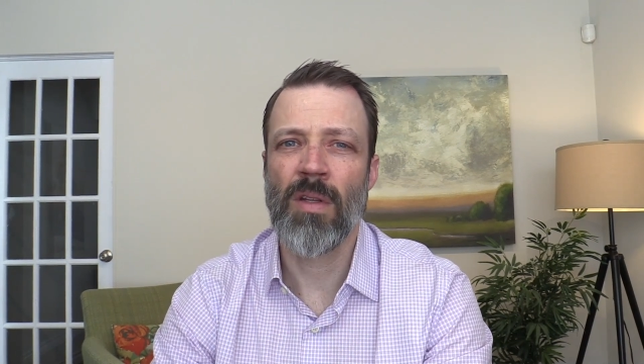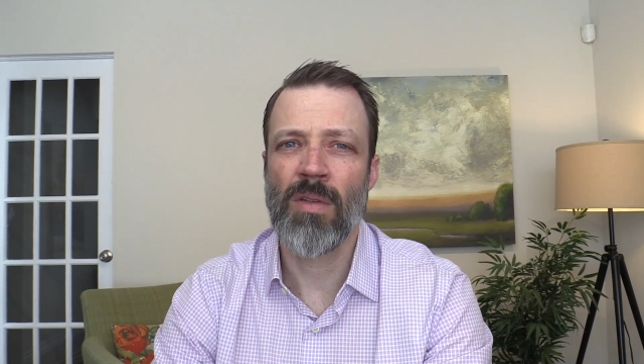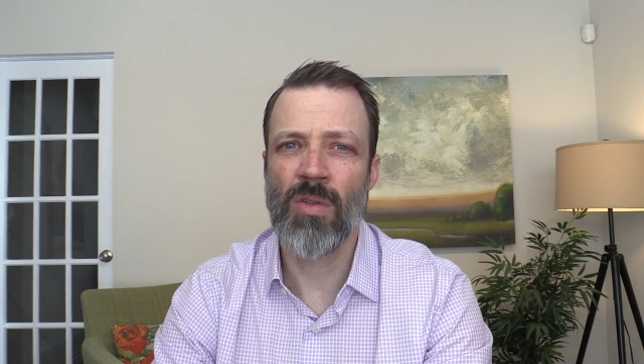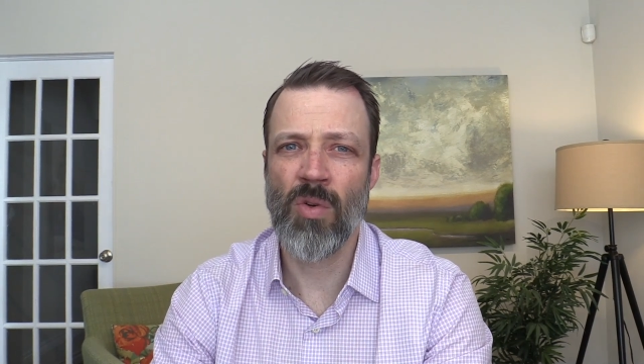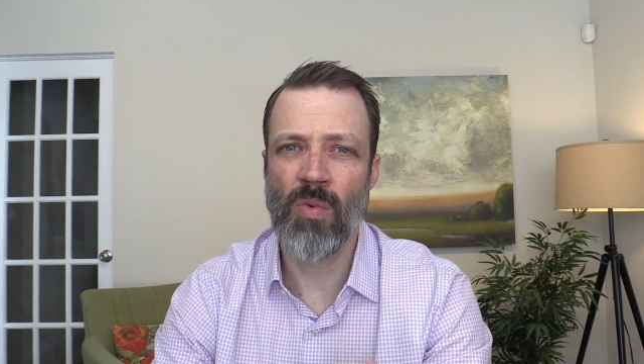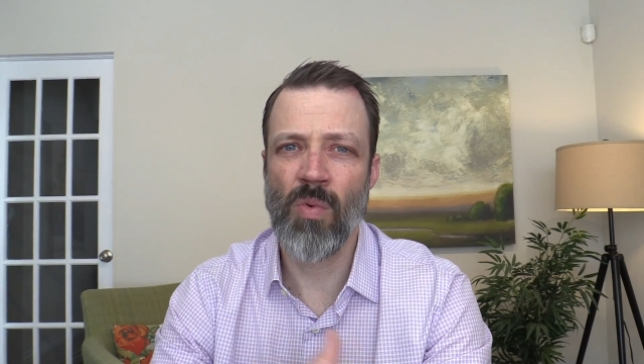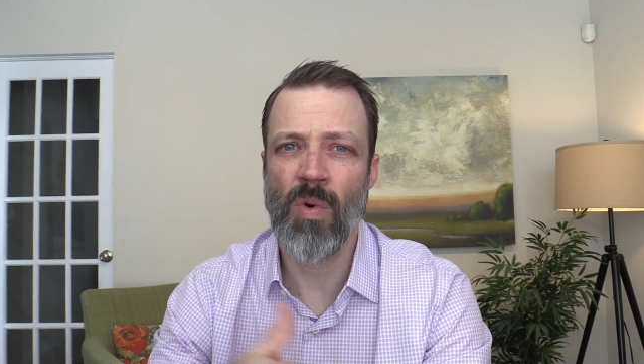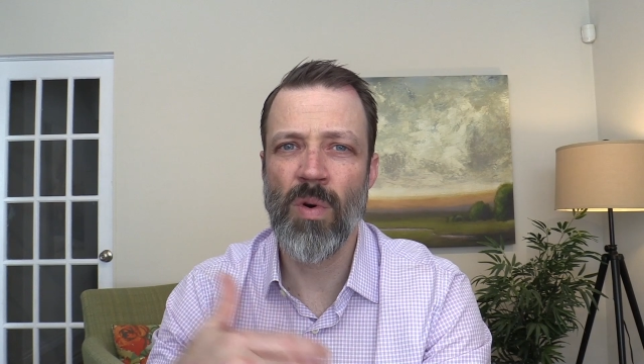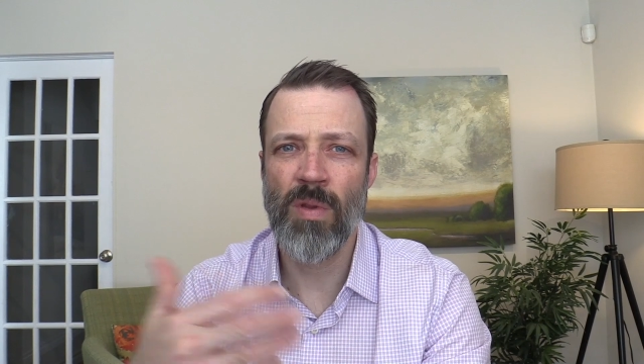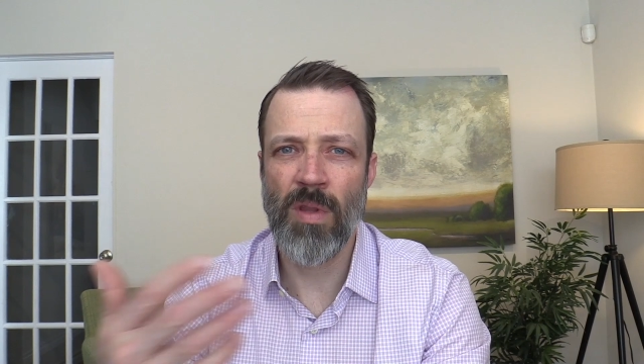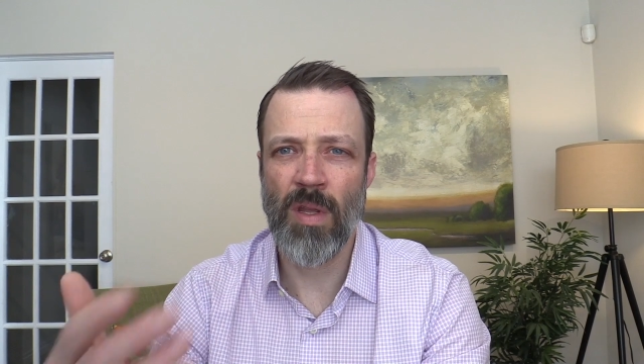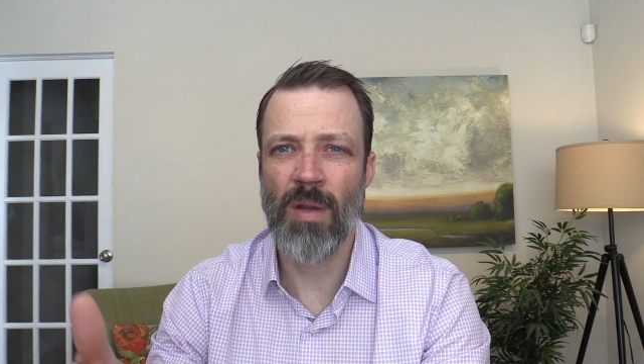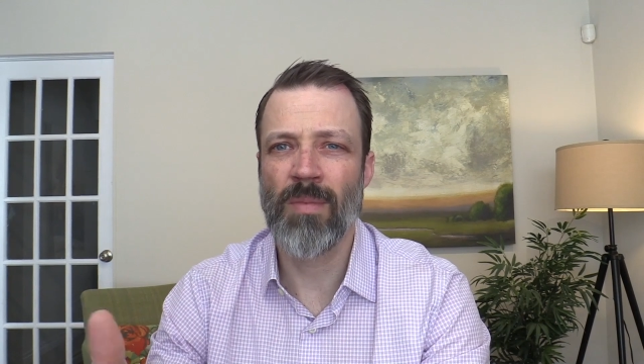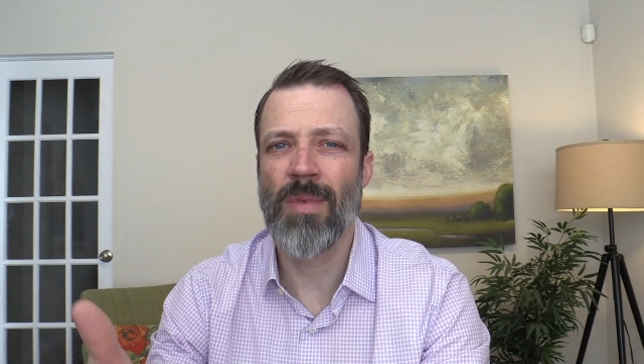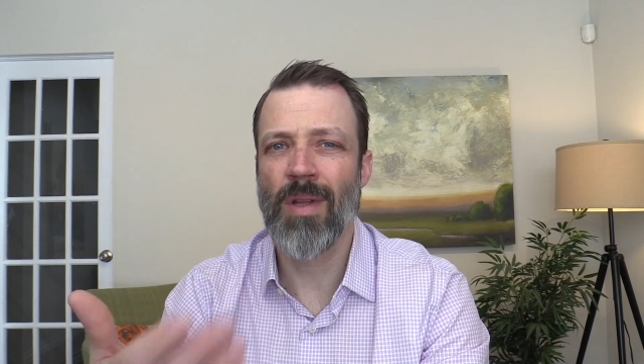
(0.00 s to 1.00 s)
toward
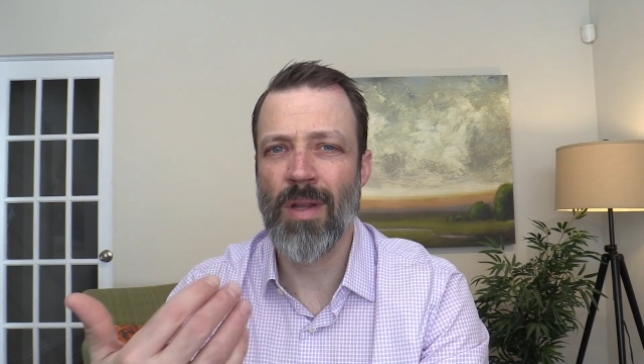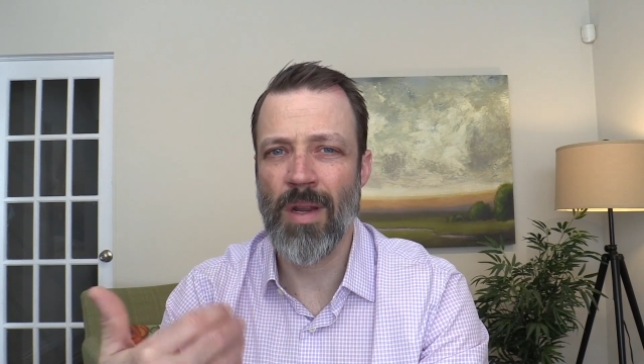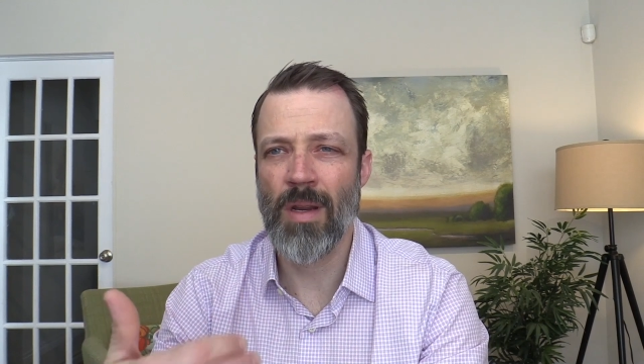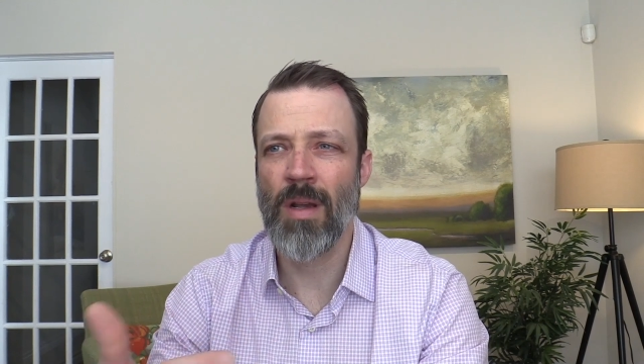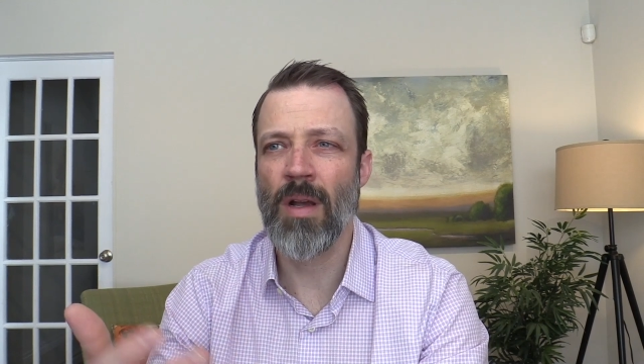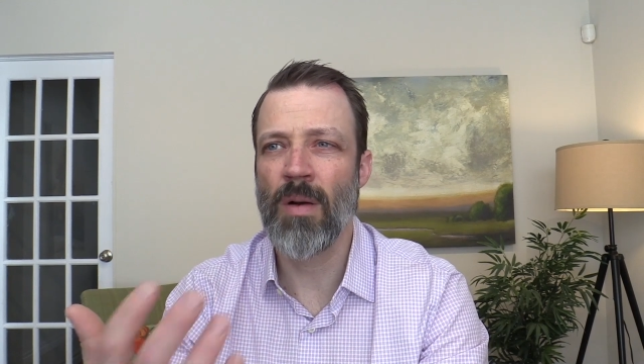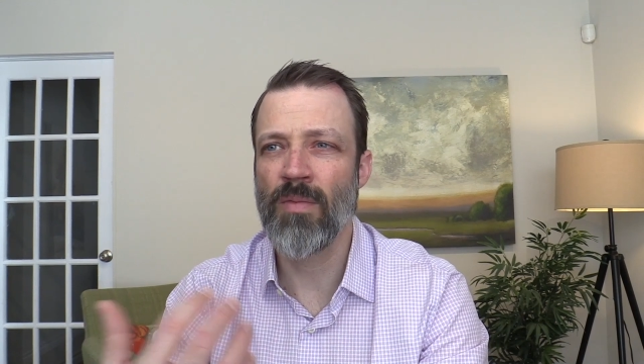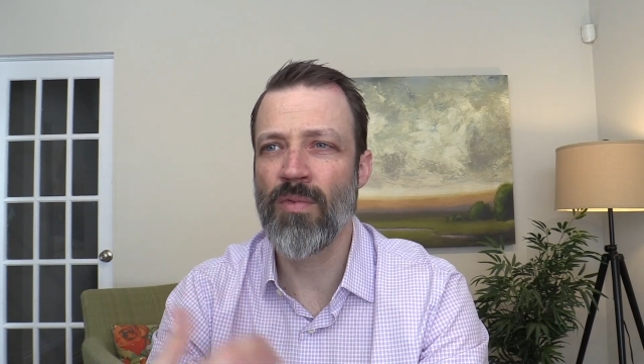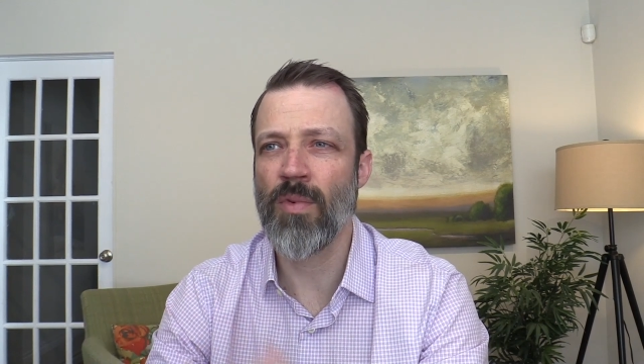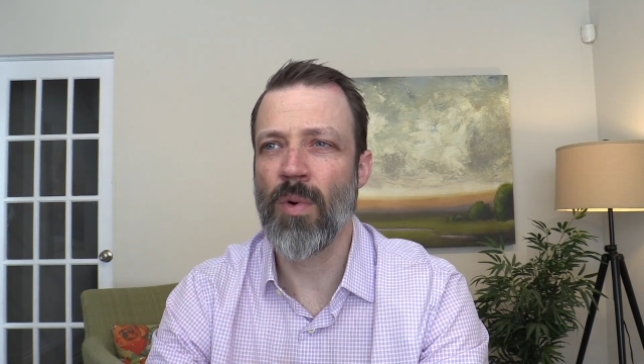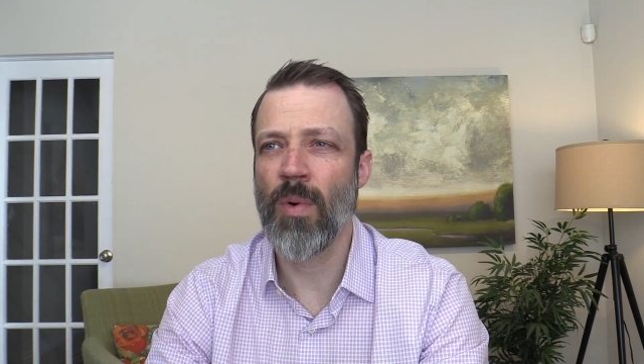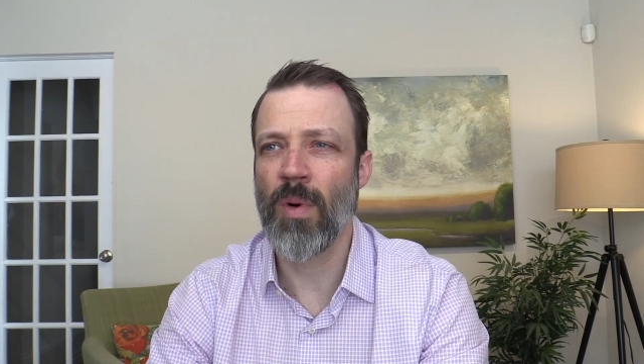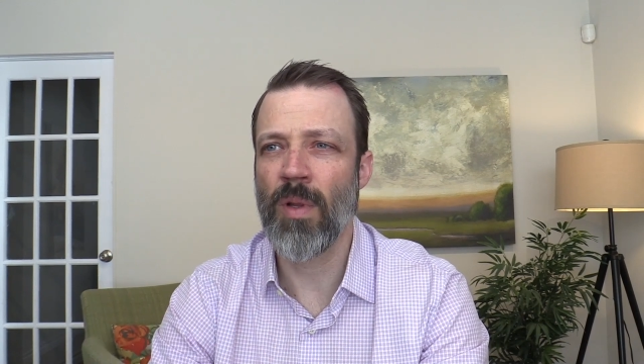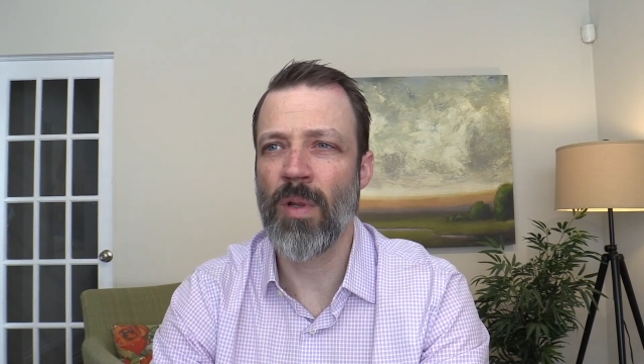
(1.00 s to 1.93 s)
them to kind of come forward